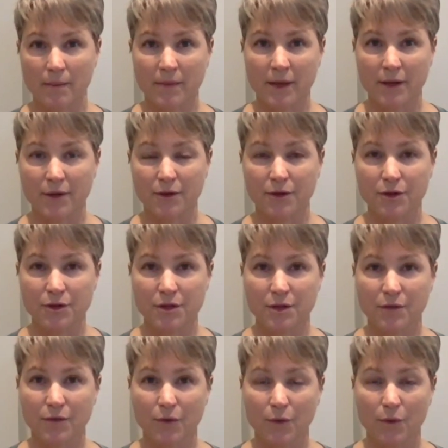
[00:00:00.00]
that you're
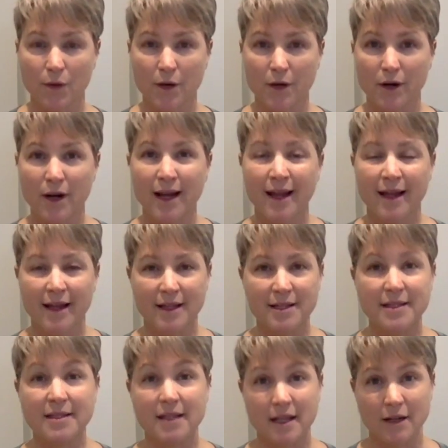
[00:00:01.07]
using for water,
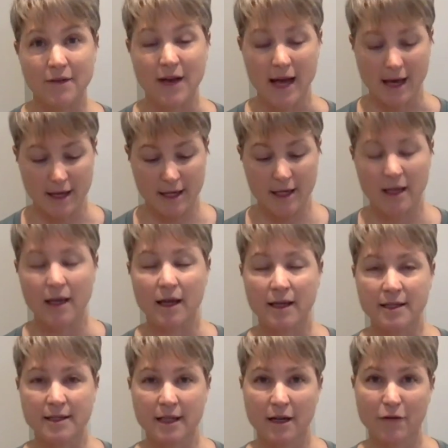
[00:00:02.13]
instead
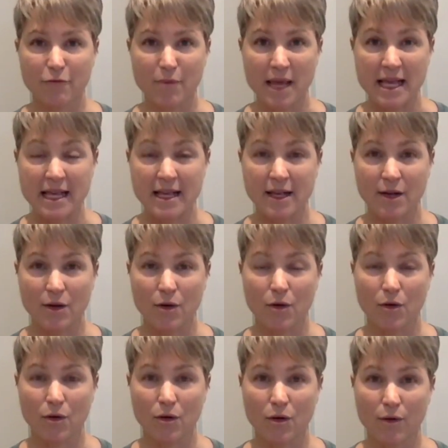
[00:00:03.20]
of making a
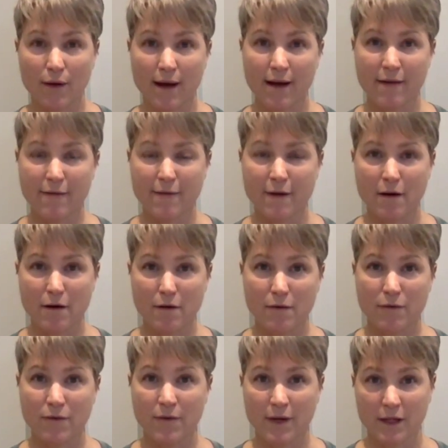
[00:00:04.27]
whole carafe of
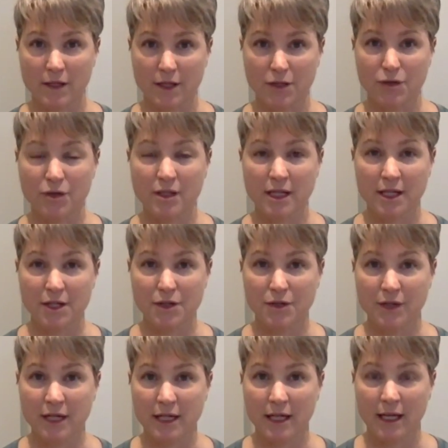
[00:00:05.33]
electrolyte
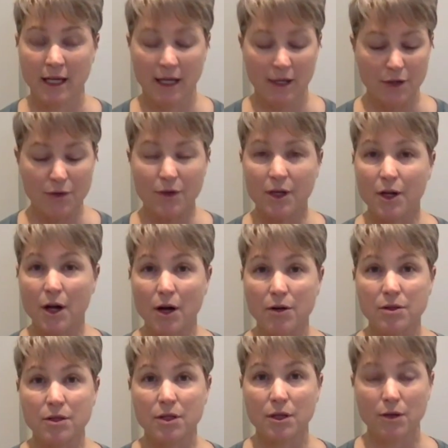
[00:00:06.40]
drink. You can
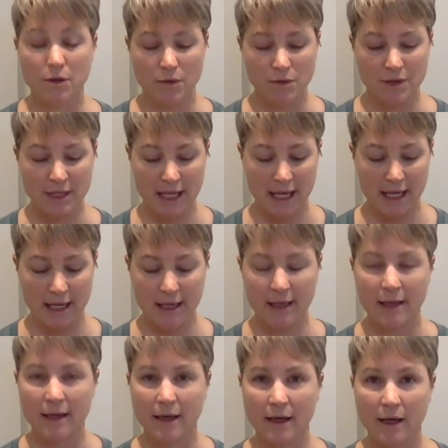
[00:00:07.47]
also
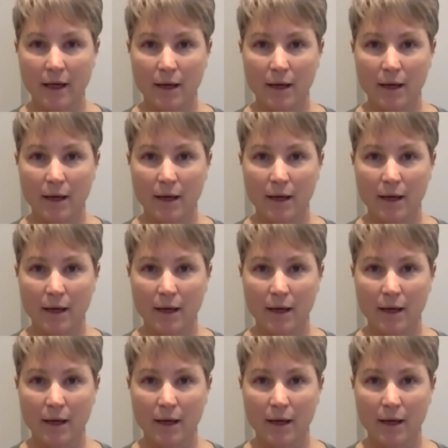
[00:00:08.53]
take